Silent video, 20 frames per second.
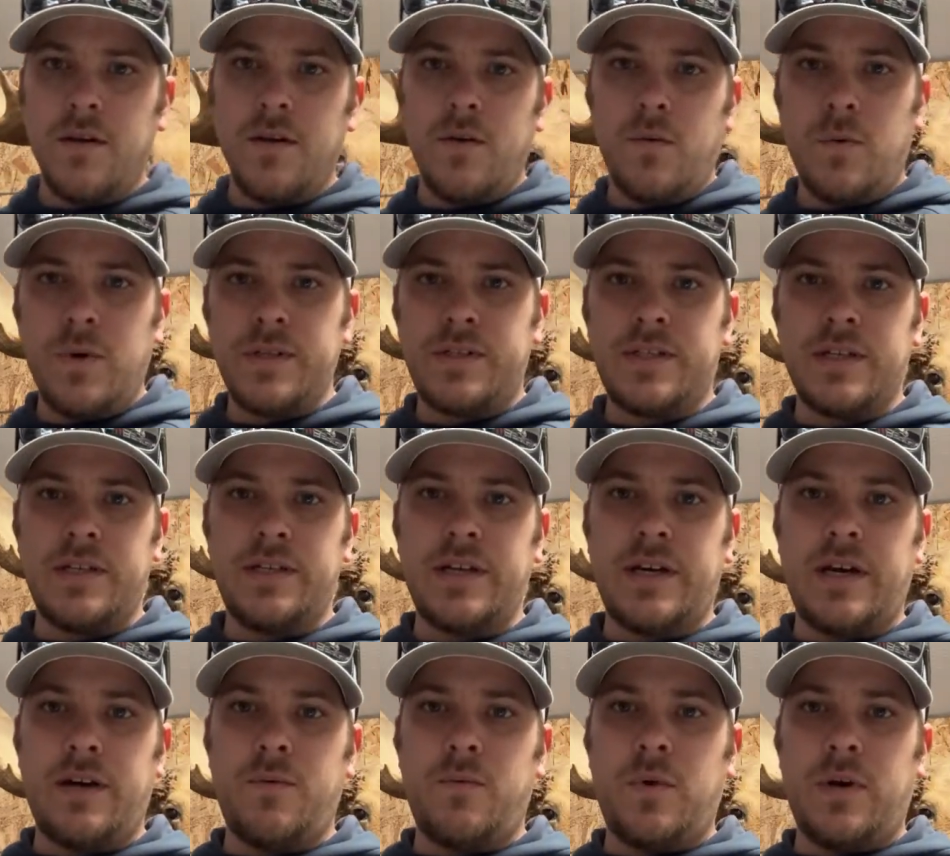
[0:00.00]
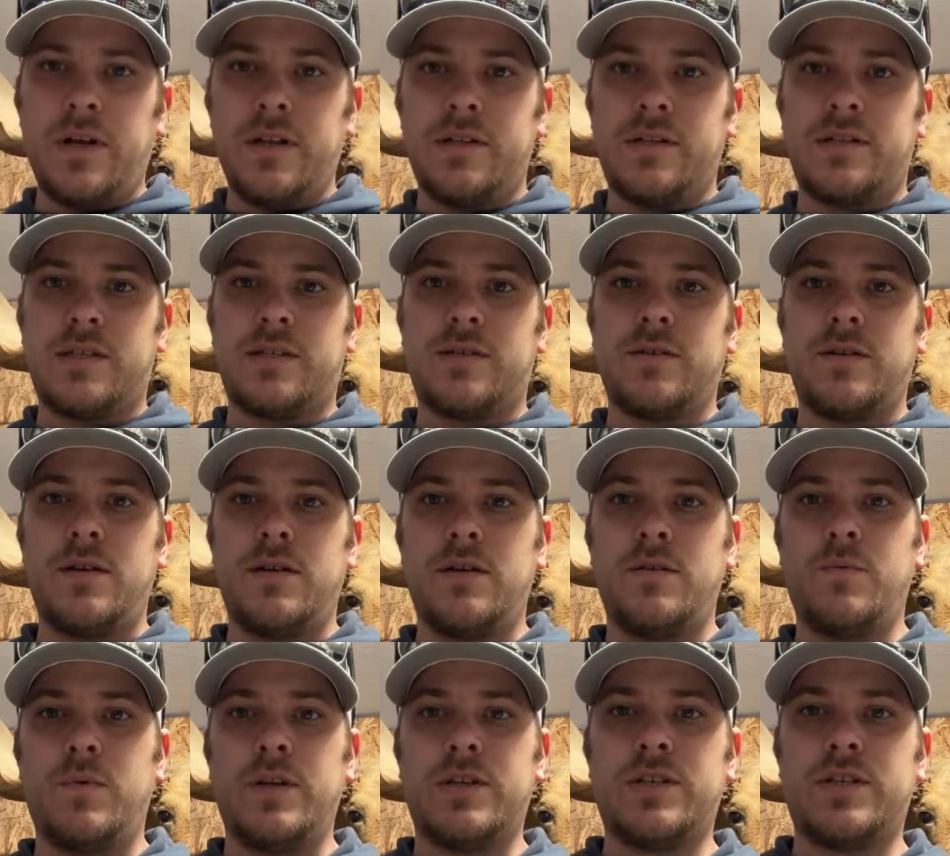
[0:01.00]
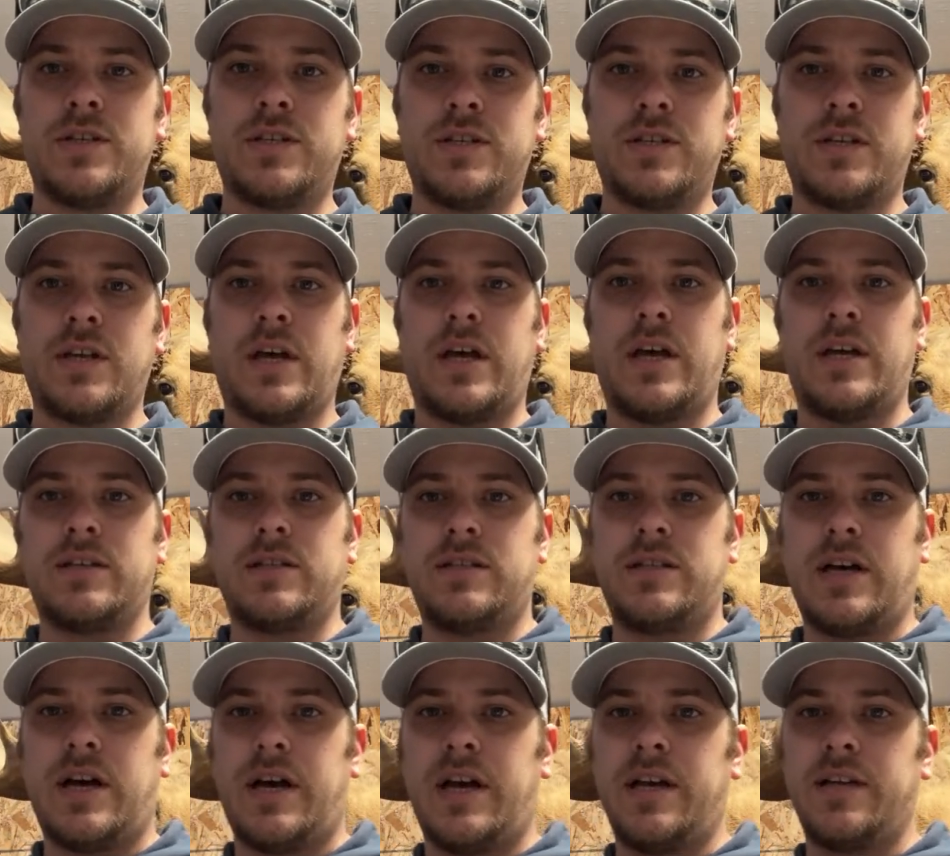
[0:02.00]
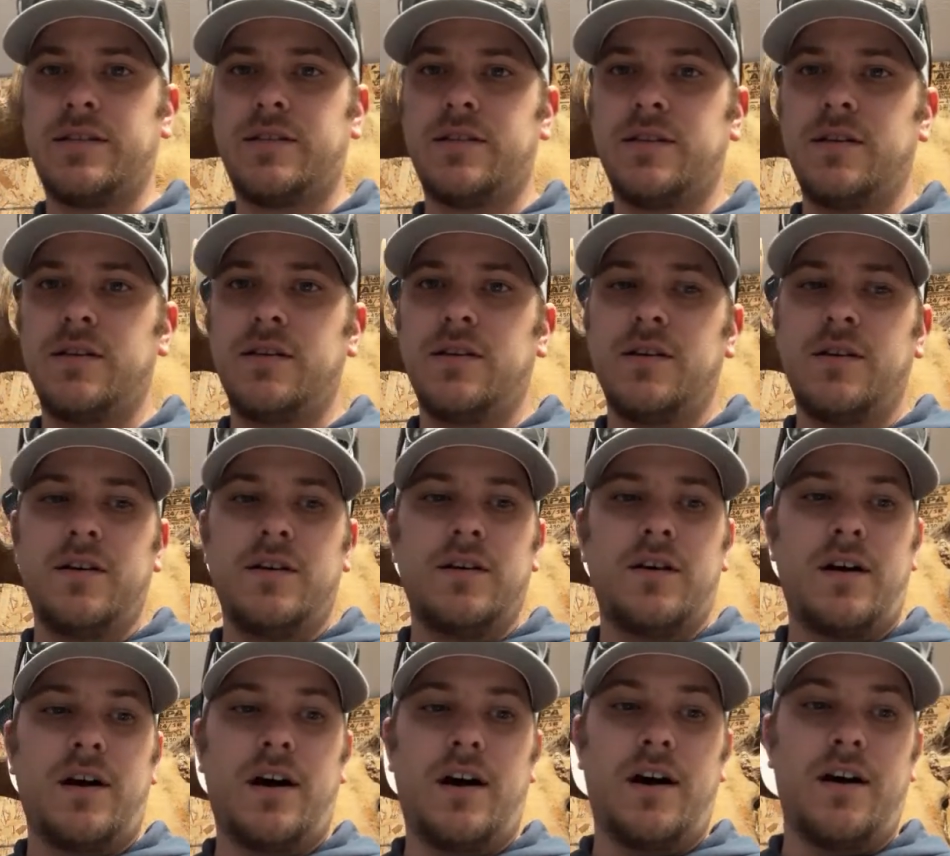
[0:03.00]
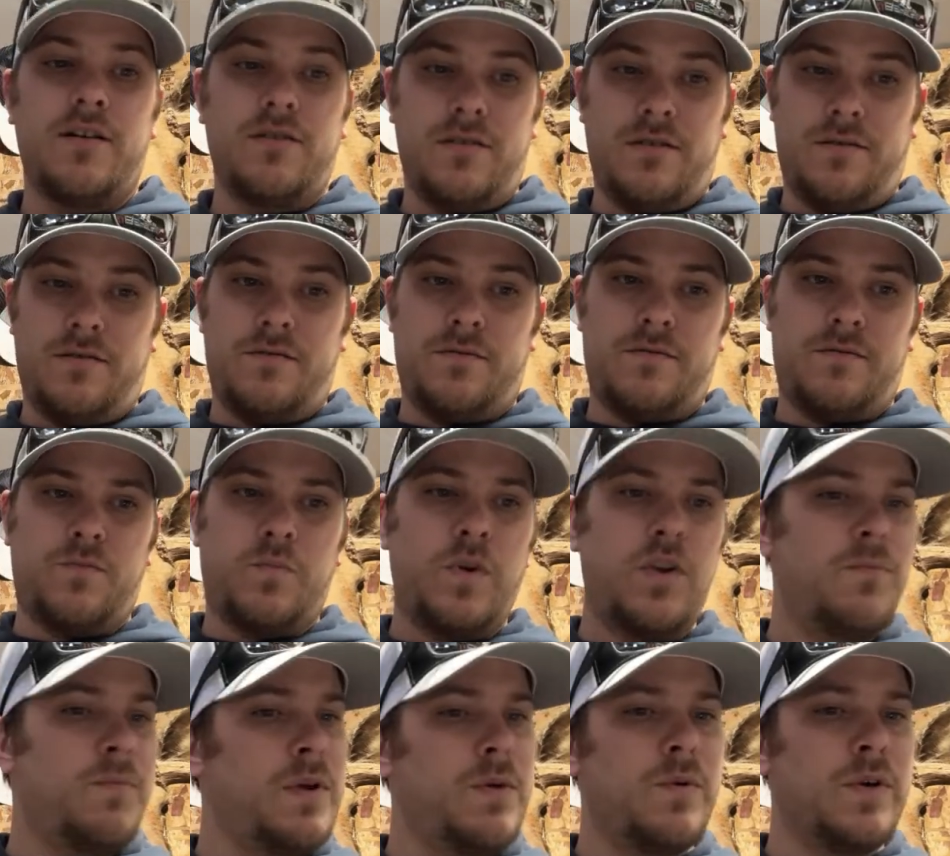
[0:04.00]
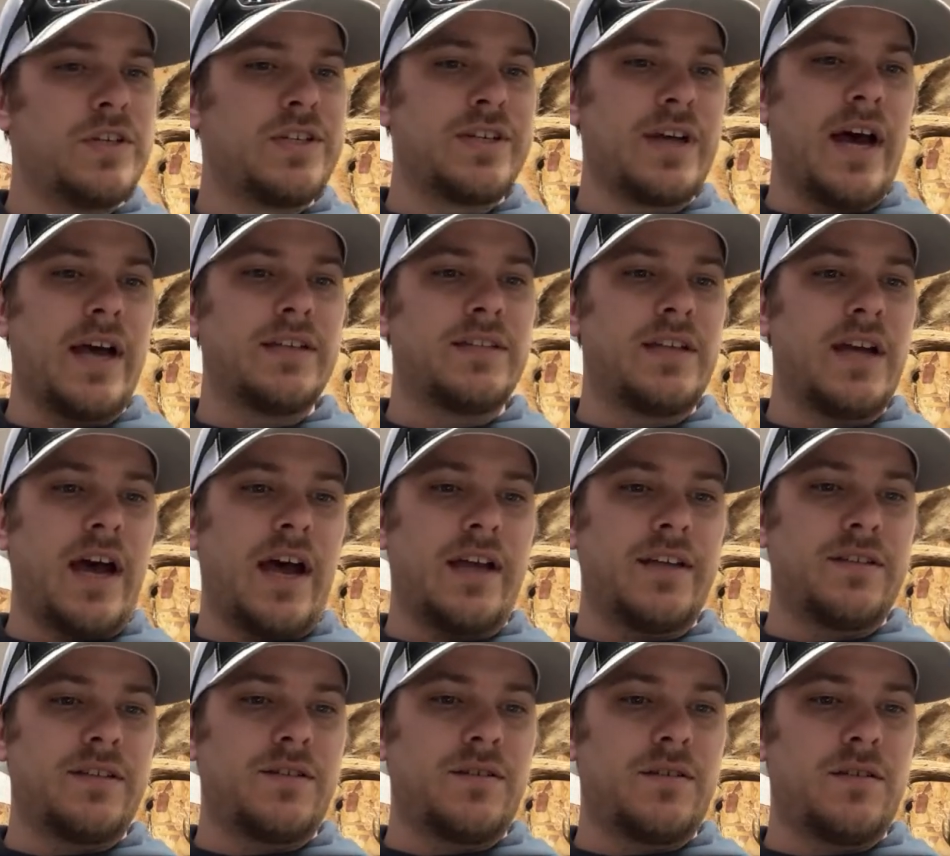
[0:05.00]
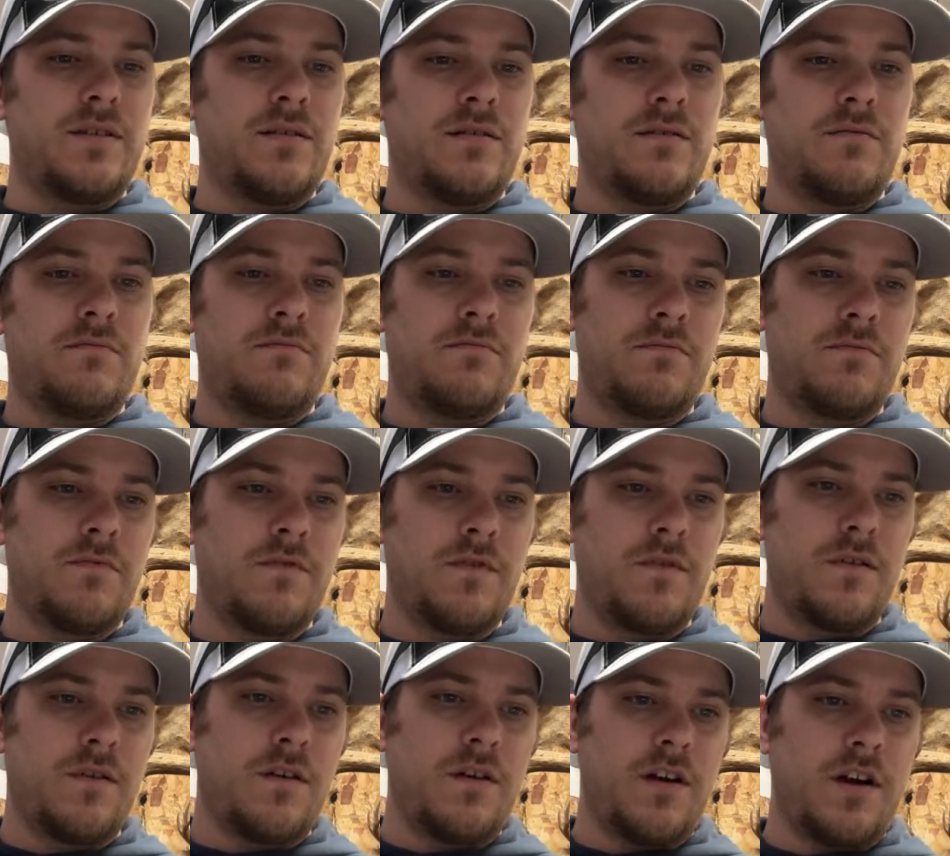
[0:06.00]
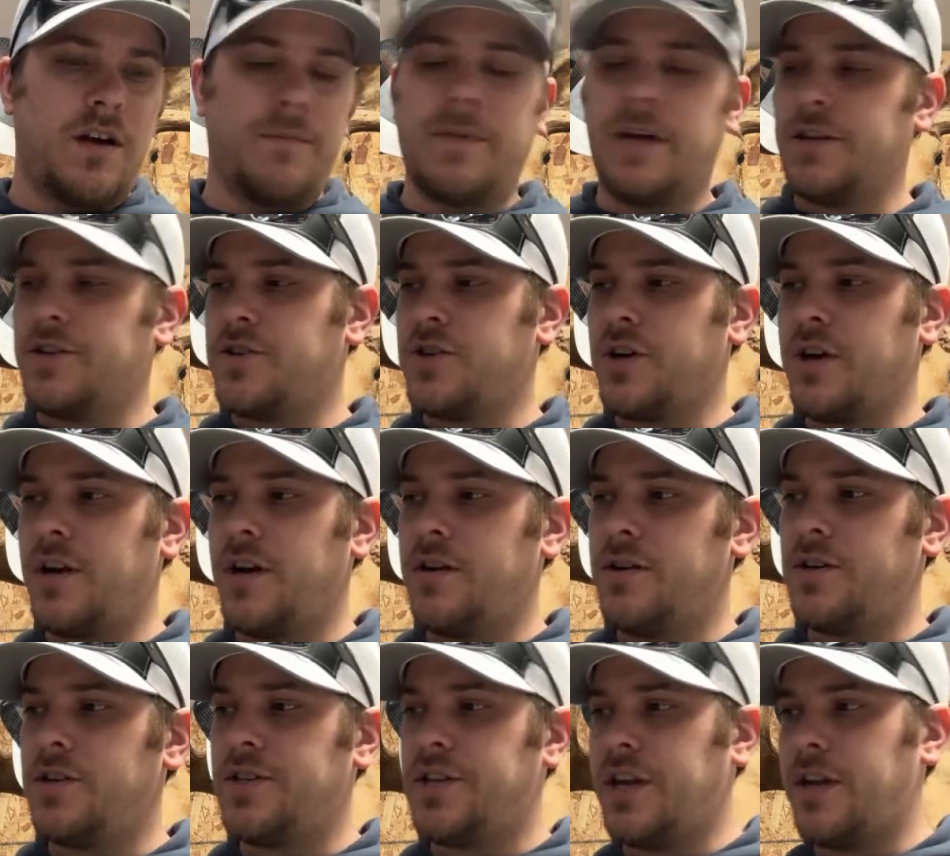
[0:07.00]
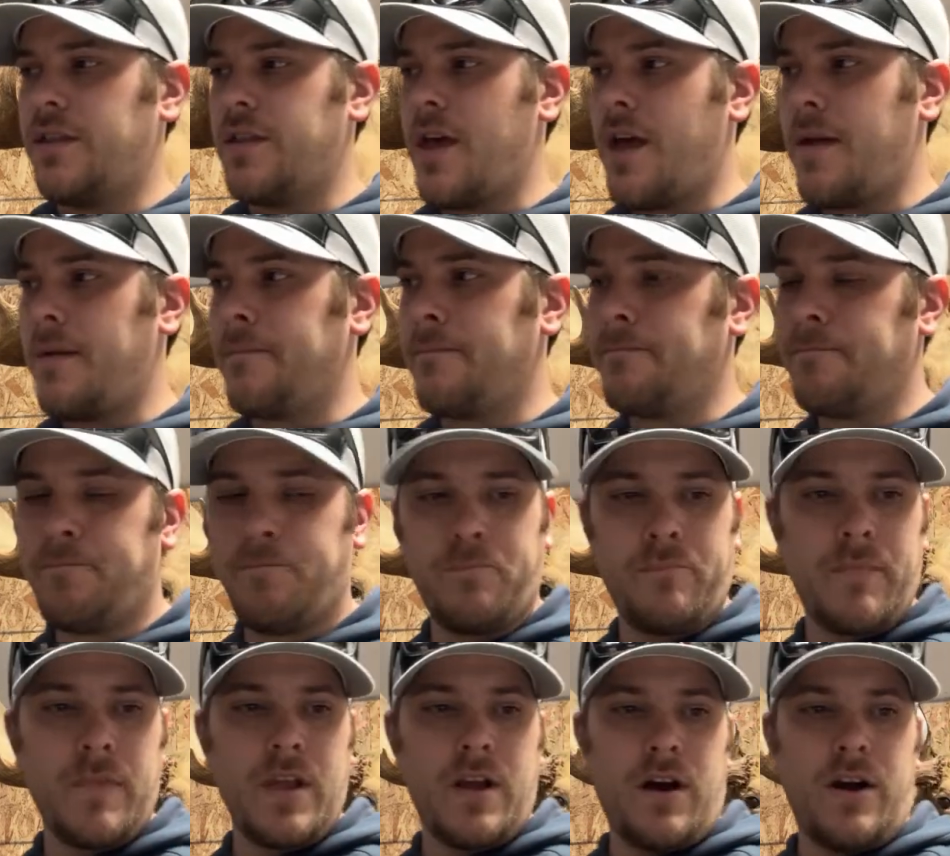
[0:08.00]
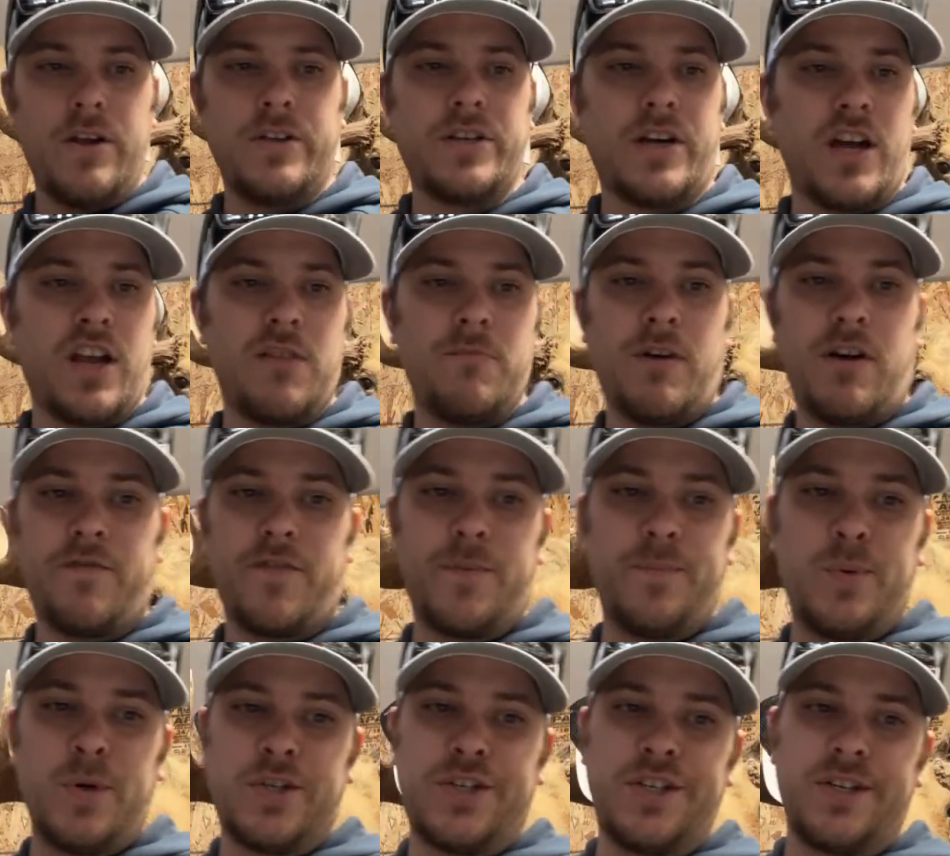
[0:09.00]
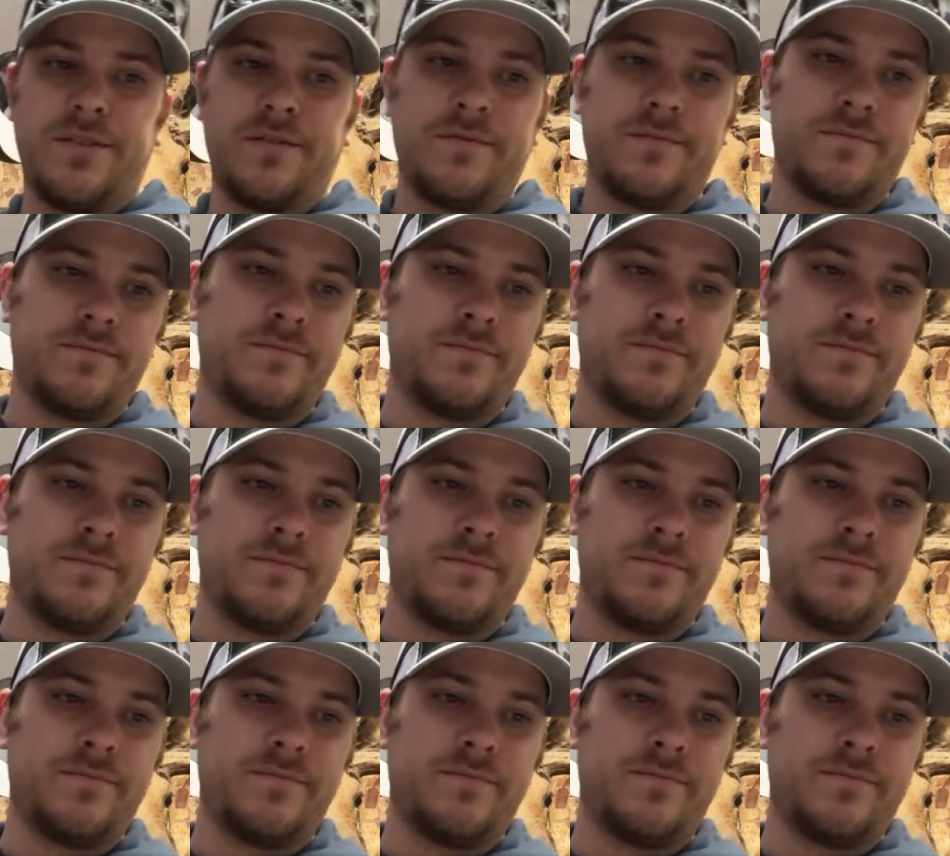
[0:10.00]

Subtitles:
Which size dies? What do you mean which size dies? I'm not sure I understand that. Are you talking about for bushing?